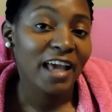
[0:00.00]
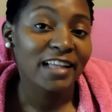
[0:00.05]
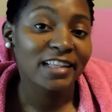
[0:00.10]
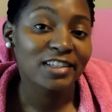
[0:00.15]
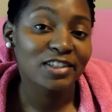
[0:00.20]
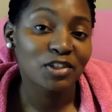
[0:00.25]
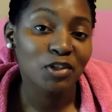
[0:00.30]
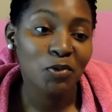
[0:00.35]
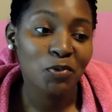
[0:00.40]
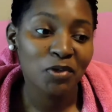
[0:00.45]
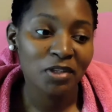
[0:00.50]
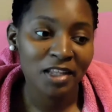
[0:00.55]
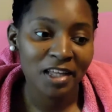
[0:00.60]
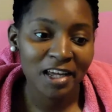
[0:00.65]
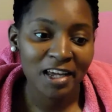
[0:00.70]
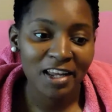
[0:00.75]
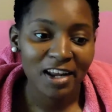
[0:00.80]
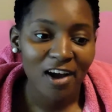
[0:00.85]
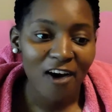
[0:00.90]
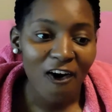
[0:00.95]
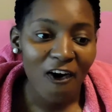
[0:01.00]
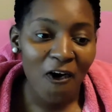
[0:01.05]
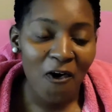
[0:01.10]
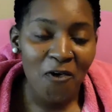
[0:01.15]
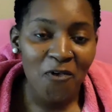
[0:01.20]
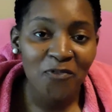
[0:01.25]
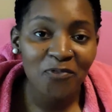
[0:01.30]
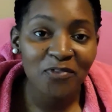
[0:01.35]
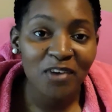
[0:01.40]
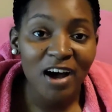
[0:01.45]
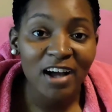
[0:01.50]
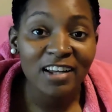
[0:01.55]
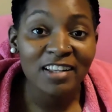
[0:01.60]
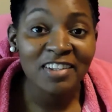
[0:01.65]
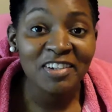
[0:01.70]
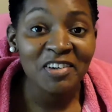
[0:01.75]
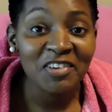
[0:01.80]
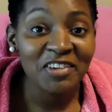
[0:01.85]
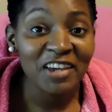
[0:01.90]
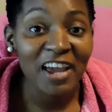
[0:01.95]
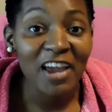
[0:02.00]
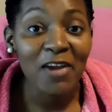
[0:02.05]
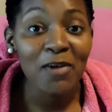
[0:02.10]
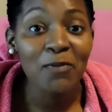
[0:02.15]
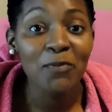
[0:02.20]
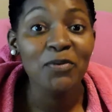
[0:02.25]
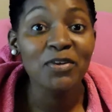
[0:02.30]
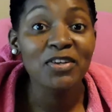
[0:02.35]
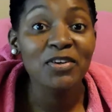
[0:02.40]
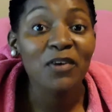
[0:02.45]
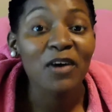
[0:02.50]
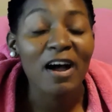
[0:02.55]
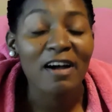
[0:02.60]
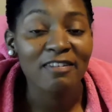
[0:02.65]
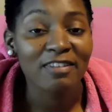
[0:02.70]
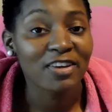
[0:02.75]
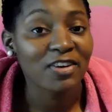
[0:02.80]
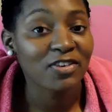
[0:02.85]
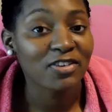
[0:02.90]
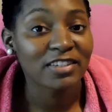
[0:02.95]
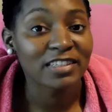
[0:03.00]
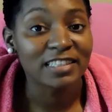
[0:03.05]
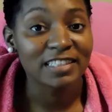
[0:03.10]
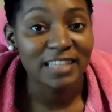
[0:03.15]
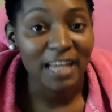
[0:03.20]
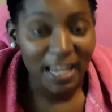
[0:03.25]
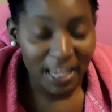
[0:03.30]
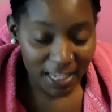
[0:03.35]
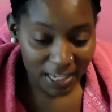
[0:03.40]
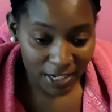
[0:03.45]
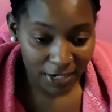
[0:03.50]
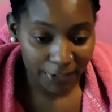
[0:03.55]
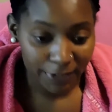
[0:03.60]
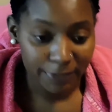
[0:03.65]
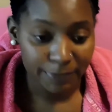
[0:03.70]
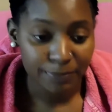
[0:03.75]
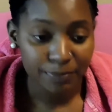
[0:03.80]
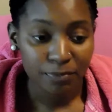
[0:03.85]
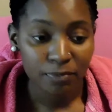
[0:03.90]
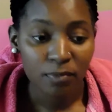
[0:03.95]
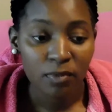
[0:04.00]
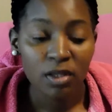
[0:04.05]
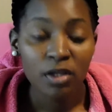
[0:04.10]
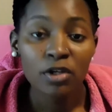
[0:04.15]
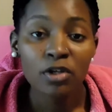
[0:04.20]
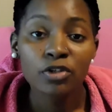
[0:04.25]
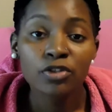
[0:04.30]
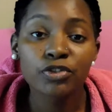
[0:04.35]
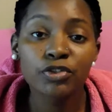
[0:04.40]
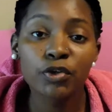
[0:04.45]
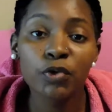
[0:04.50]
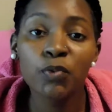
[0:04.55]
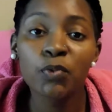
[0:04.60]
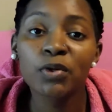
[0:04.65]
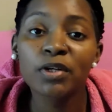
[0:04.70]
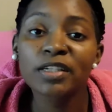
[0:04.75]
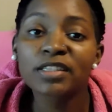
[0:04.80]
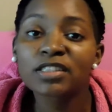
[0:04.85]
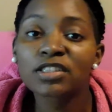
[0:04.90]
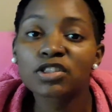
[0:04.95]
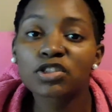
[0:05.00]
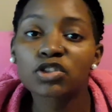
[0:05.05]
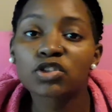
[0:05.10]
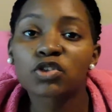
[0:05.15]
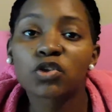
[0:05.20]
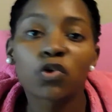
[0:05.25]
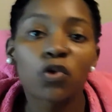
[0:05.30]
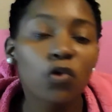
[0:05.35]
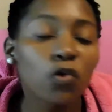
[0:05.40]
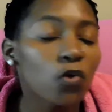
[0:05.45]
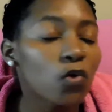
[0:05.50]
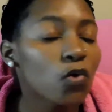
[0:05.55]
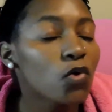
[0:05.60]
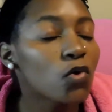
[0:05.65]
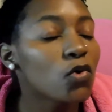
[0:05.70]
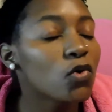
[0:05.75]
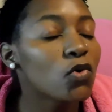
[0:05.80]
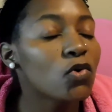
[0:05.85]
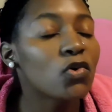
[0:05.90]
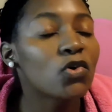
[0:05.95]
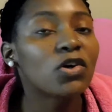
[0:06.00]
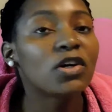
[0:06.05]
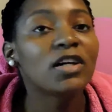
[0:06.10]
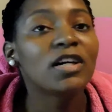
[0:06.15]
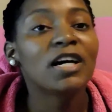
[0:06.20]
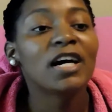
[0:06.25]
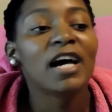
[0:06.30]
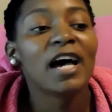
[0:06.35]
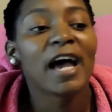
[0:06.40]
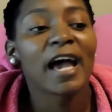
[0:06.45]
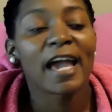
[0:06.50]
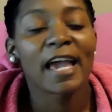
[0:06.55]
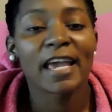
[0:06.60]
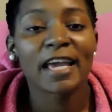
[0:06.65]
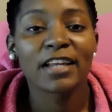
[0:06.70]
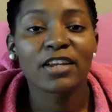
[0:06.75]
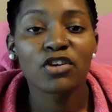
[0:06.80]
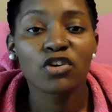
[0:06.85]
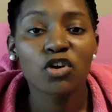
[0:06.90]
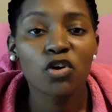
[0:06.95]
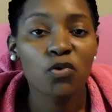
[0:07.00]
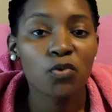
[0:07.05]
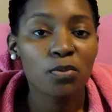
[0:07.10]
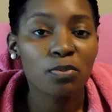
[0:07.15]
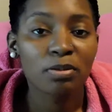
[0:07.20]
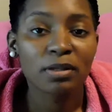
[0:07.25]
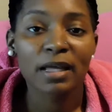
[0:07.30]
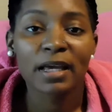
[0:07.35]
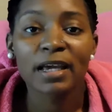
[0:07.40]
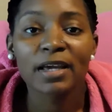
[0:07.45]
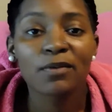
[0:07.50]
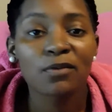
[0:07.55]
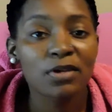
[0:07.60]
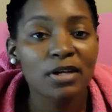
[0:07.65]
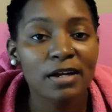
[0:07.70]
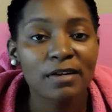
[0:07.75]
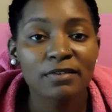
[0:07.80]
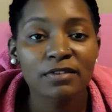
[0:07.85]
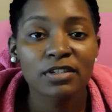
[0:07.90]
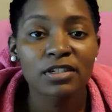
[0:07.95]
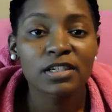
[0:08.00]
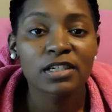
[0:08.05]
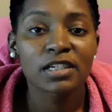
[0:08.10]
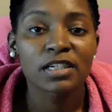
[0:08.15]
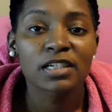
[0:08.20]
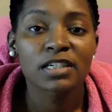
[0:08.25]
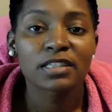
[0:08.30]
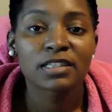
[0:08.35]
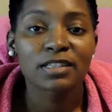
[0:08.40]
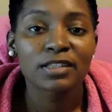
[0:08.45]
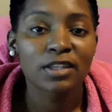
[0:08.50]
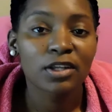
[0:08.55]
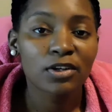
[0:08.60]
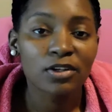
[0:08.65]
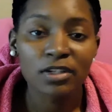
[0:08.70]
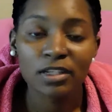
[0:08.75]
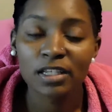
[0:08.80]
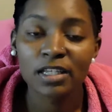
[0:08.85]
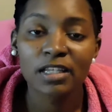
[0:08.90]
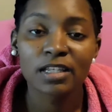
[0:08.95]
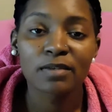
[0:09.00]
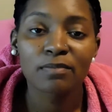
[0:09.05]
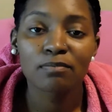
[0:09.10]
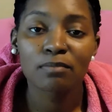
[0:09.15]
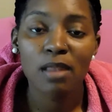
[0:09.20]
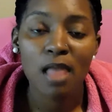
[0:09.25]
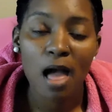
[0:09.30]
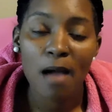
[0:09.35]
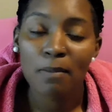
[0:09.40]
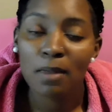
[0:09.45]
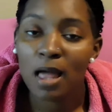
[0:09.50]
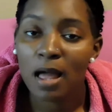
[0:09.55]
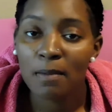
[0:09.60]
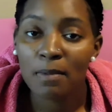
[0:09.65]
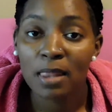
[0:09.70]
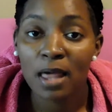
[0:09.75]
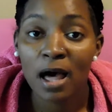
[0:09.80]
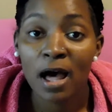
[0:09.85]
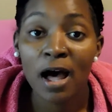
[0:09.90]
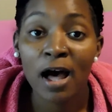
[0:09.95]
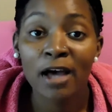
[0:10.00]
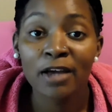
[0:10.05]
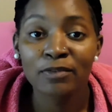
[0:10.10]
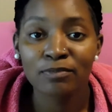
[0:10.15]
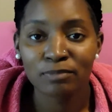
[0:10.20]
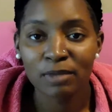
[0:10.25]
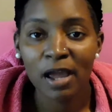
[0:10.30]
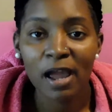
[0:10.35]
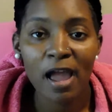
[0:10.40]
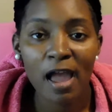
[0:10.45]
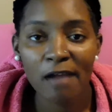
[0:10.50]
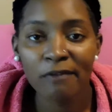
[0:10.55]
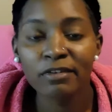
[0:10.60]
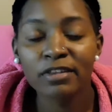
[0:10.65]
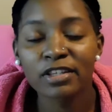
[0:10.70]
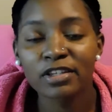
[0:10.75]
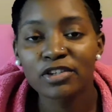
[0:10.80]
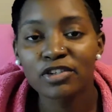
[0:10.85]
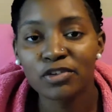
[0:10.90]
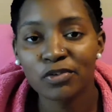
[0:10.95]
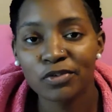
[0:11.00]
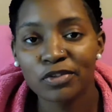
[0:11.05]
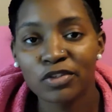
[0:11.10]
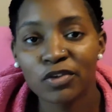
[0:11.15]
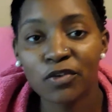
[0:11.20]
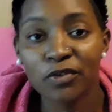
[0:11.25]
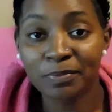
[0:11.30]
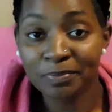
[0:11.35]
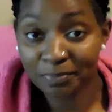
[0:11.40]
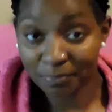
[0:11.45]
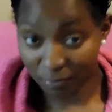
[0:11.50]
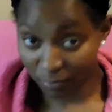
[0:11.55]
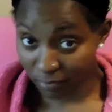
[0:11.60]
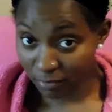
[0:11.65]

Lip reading: And so we're thinking, oh, finally, okay, we don't have to go to daycare. So we're in school and, you know, we're playing whatever, learning, blah, blah, blah, everything you do in school.